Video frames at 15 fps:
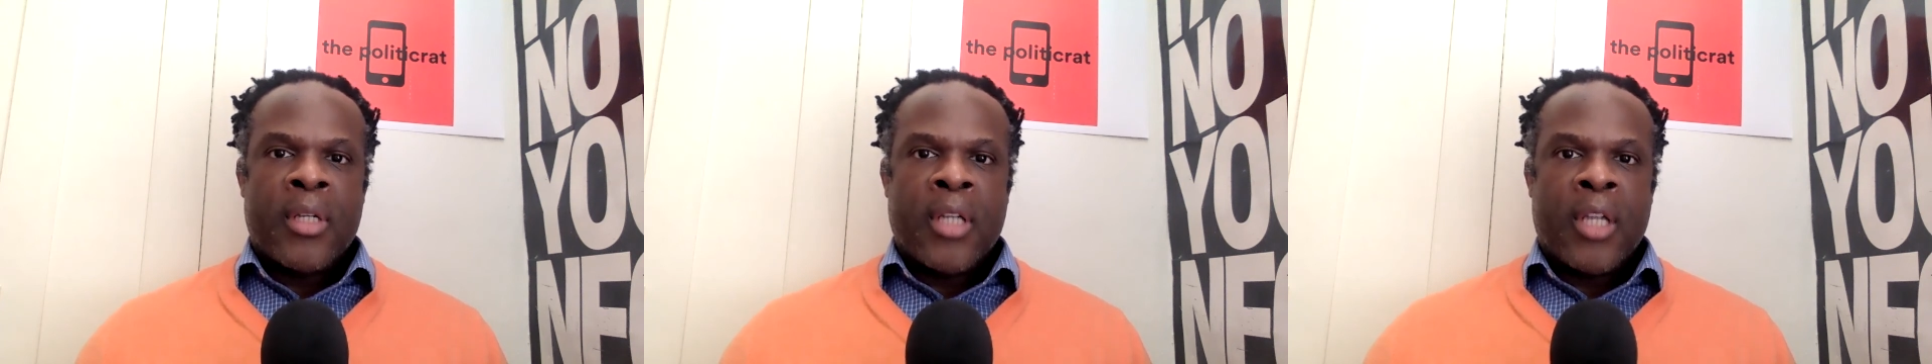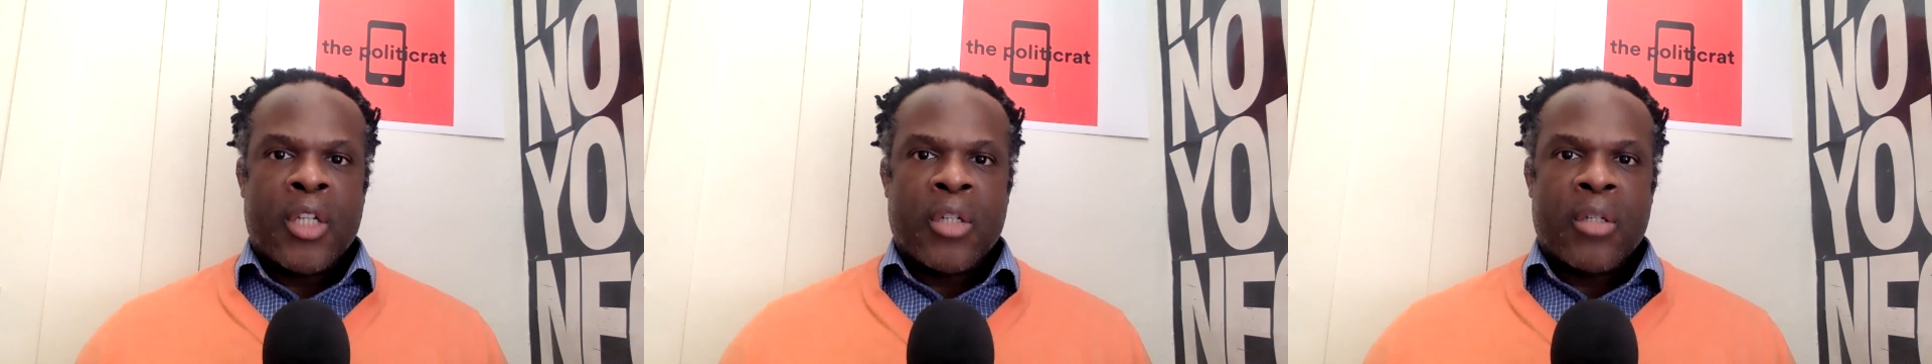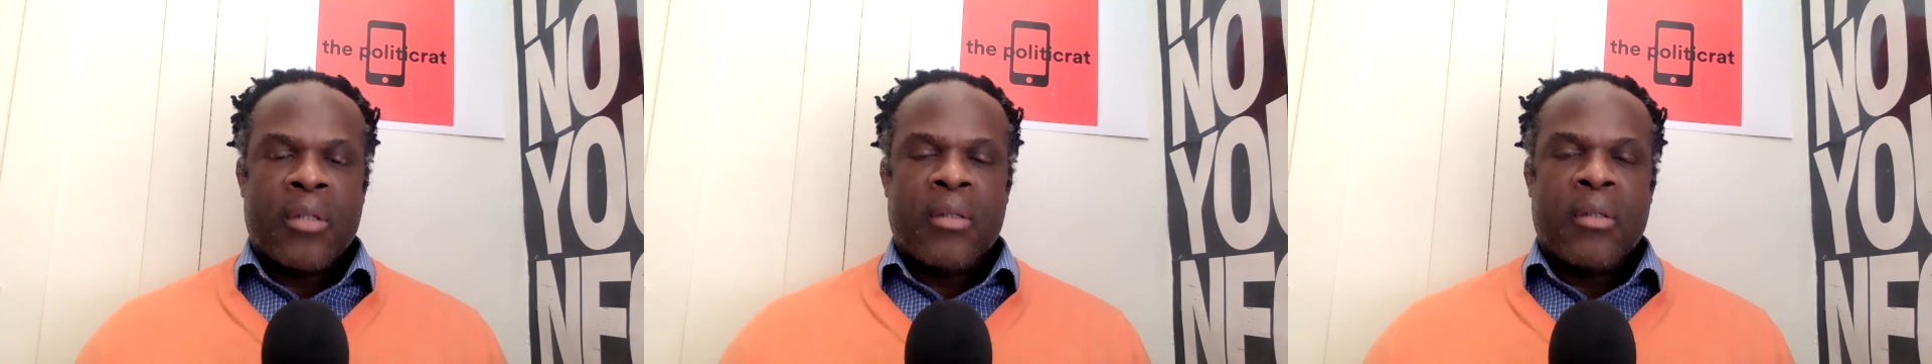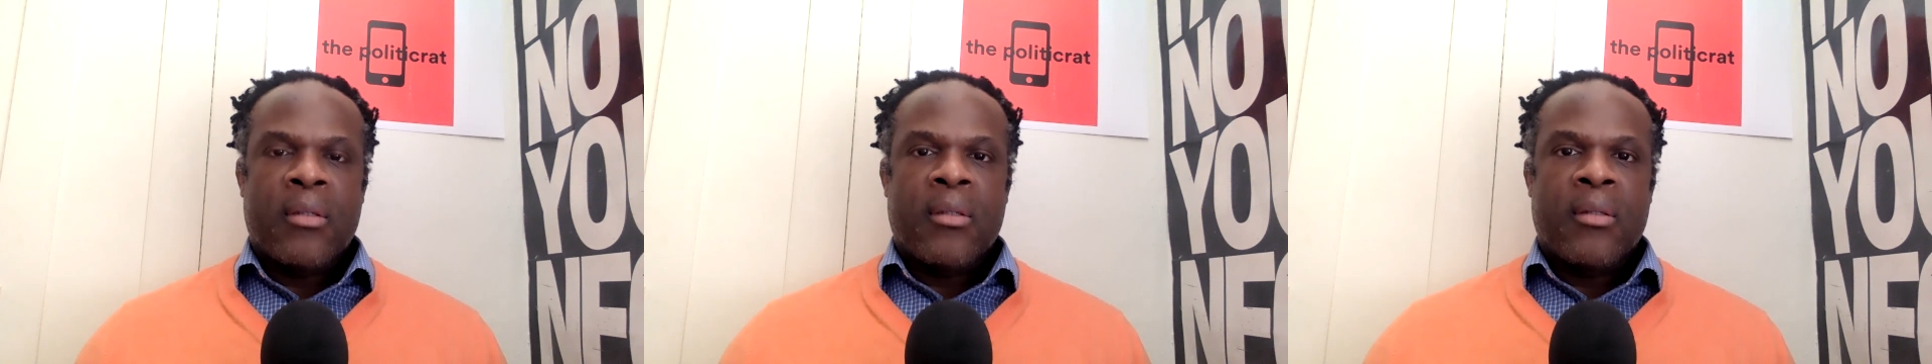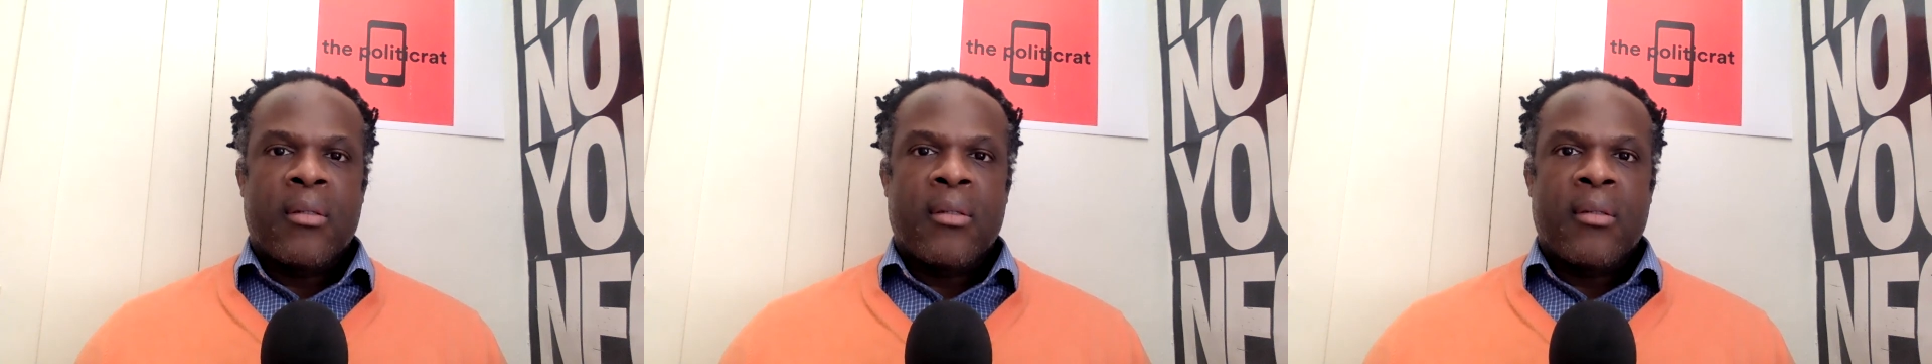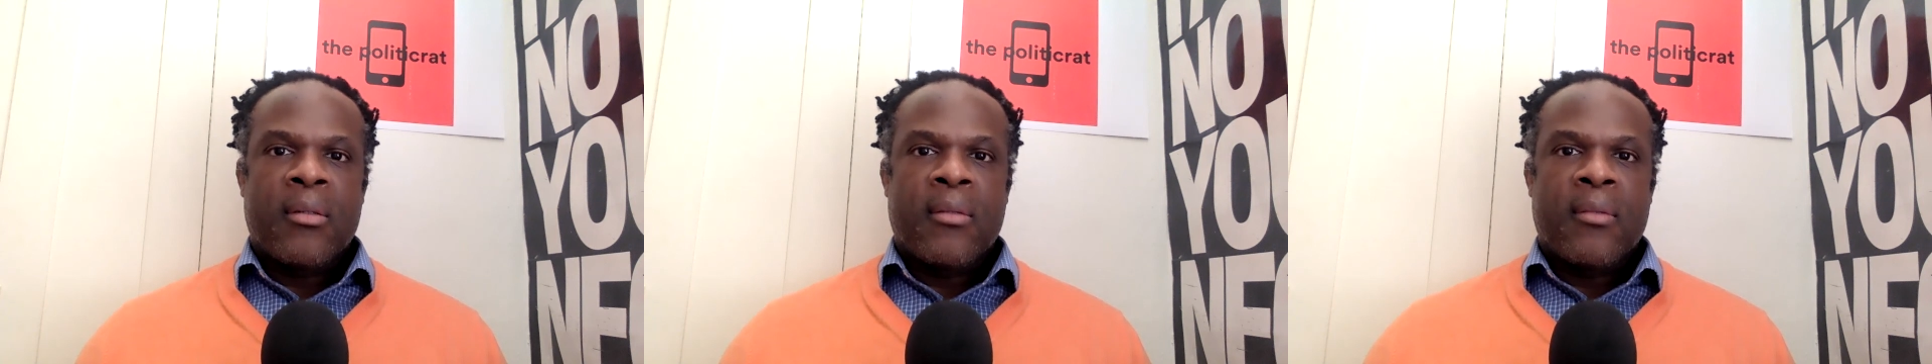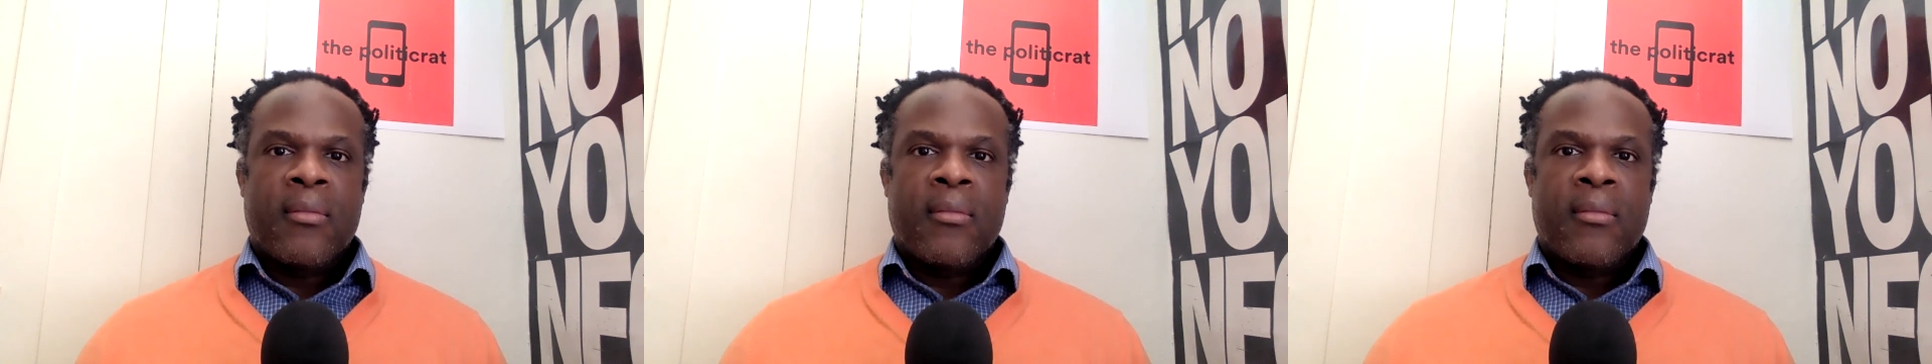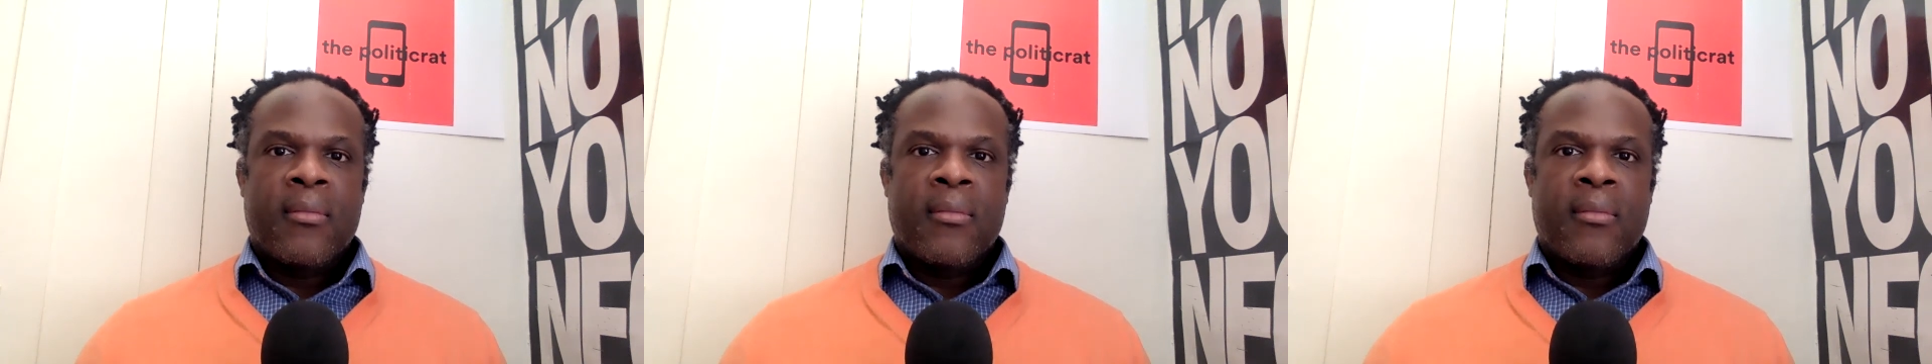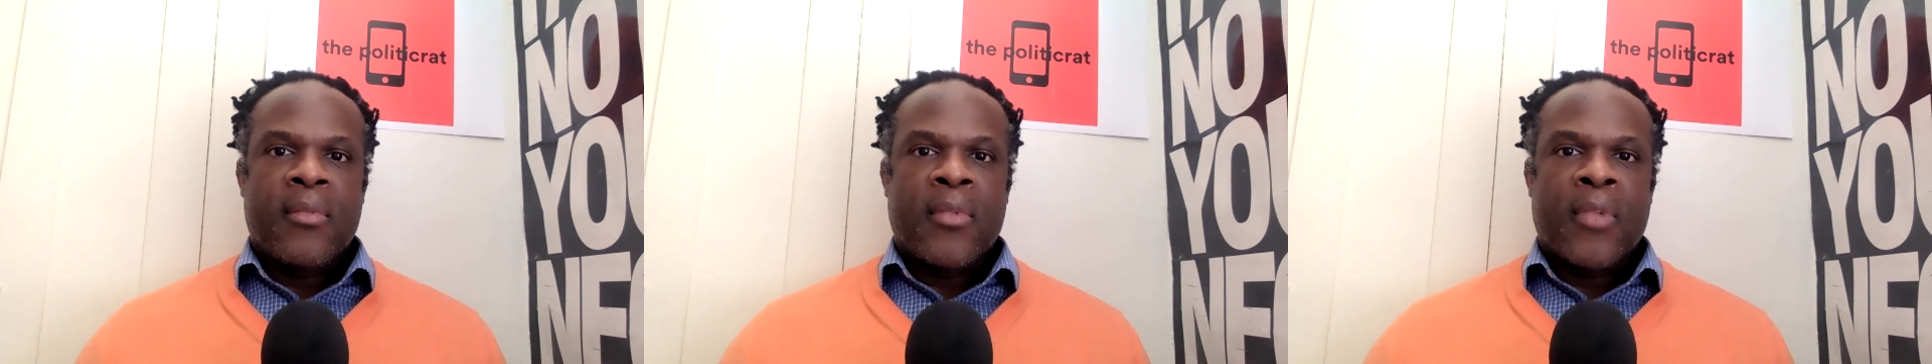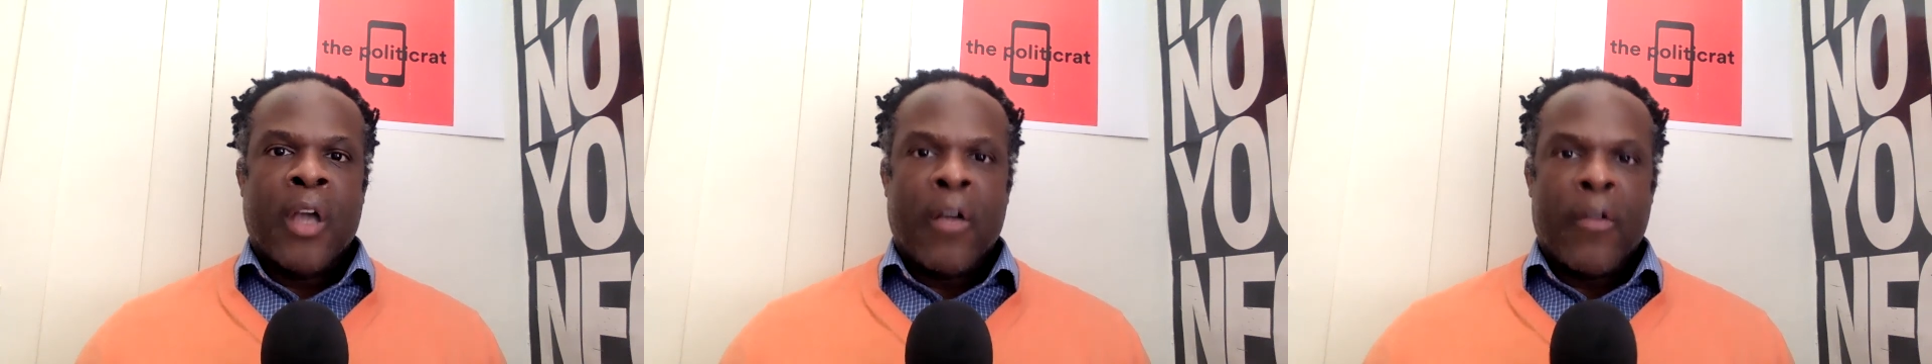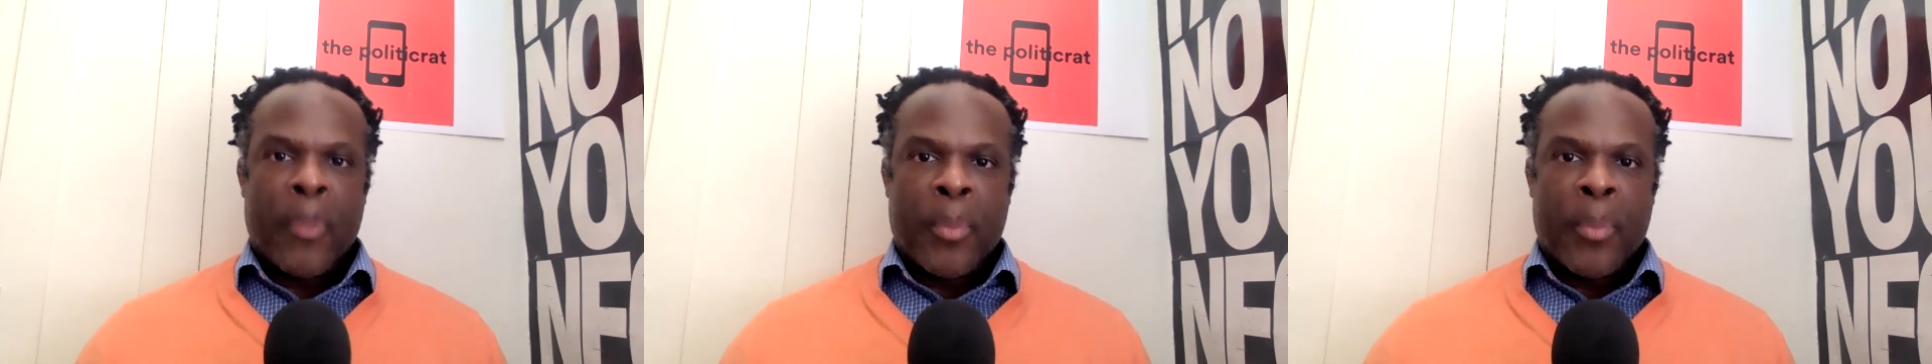edition of